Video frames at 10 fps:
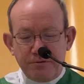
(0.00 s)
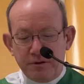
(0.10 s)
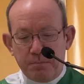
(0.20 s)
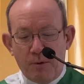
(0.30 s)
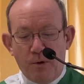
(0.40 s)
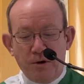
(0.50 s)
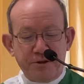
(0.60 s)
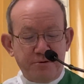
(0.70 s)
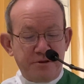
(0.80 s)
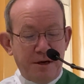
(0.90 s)
a
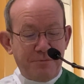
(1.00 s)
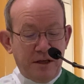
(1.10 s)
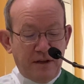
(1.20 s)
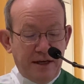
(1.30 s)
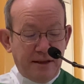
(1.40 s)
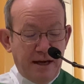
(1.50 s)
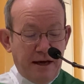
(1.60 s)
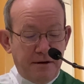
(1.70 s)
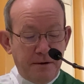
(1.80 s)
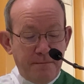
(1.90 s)
porch or something like that?